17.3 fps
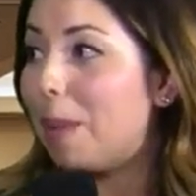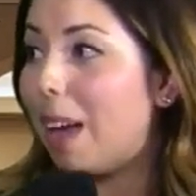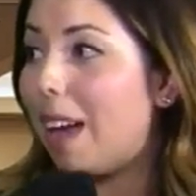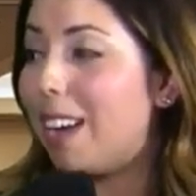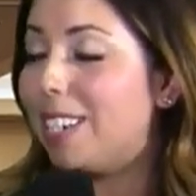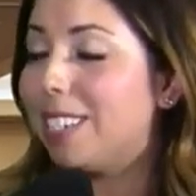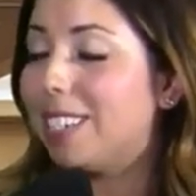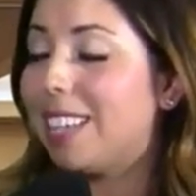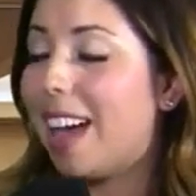
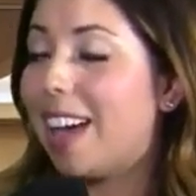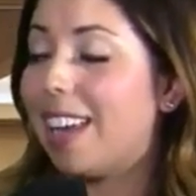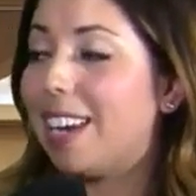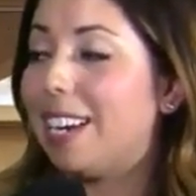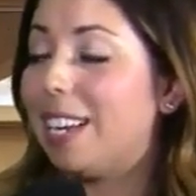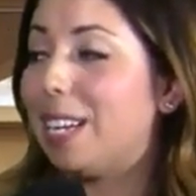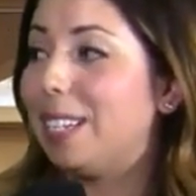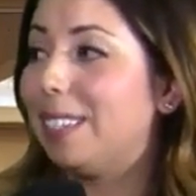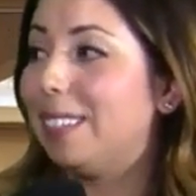I just added
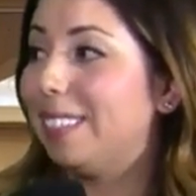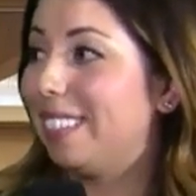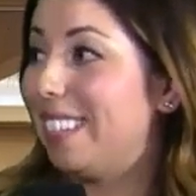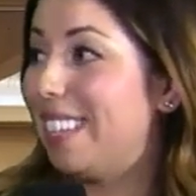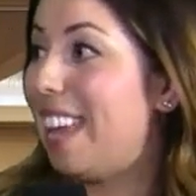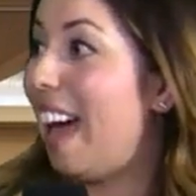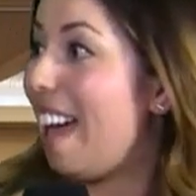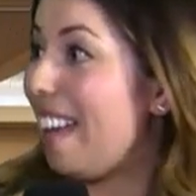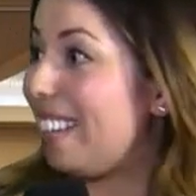Very it. Very
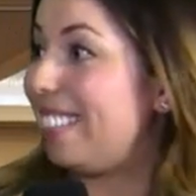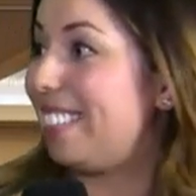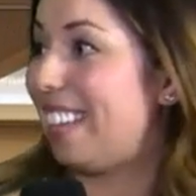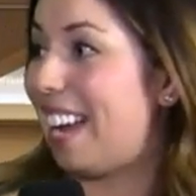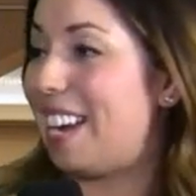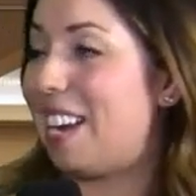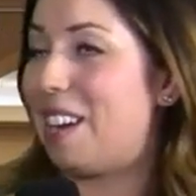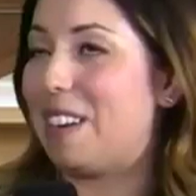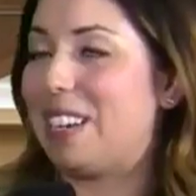nice. Yes,
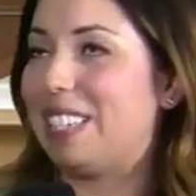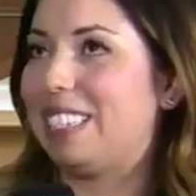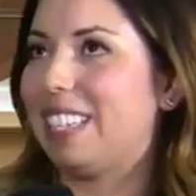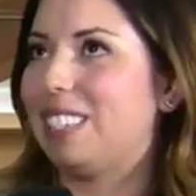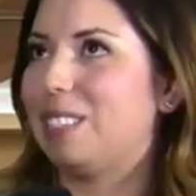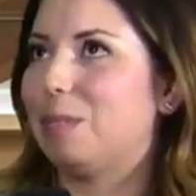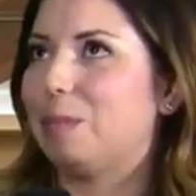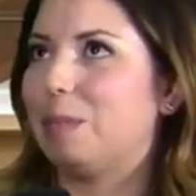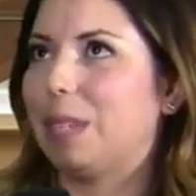I know. It's
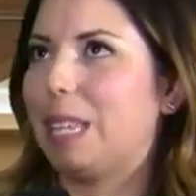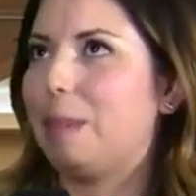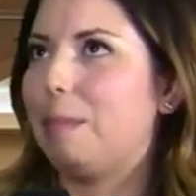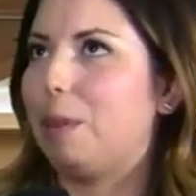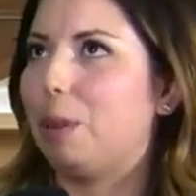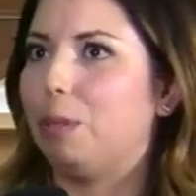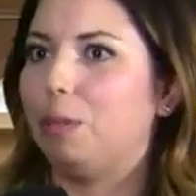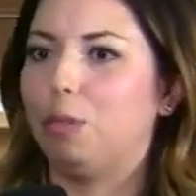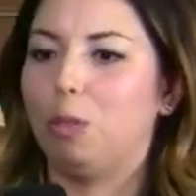it's a really
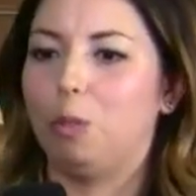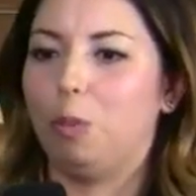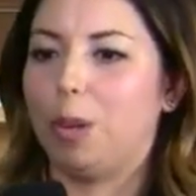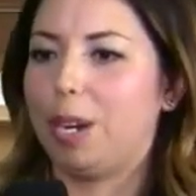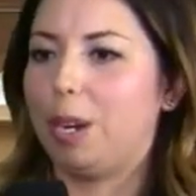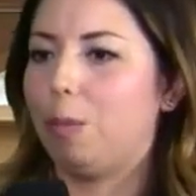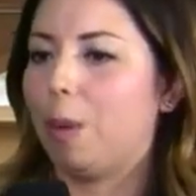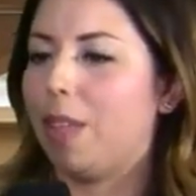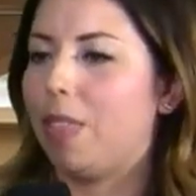beautiful
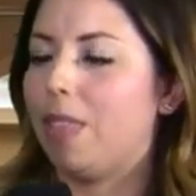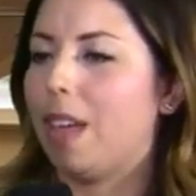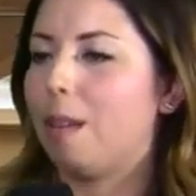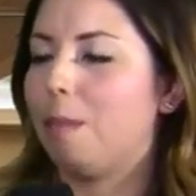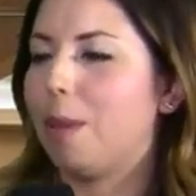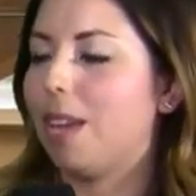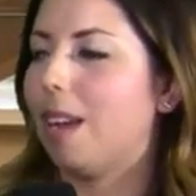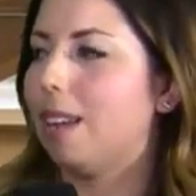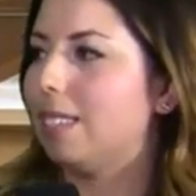wooden one that
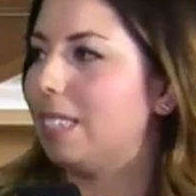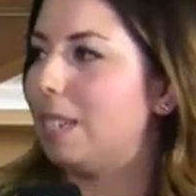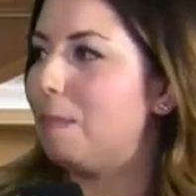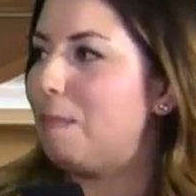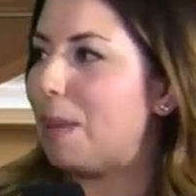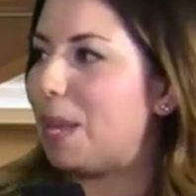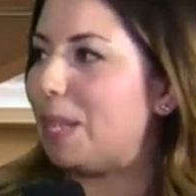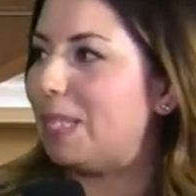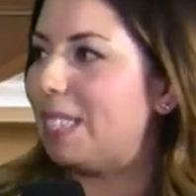we
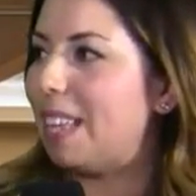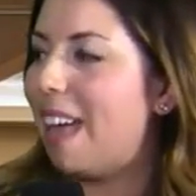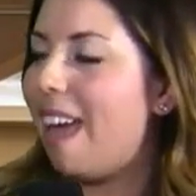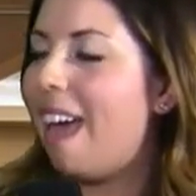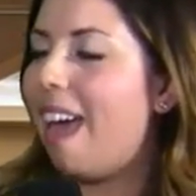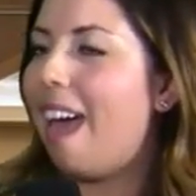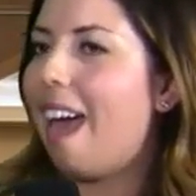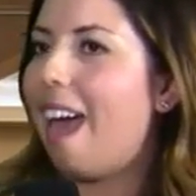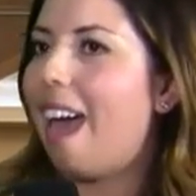custom built,
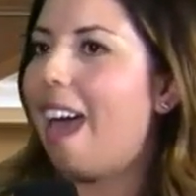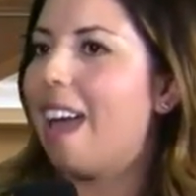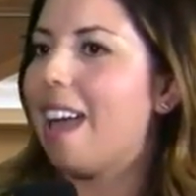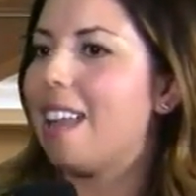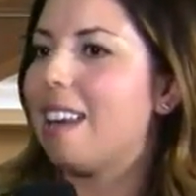wow.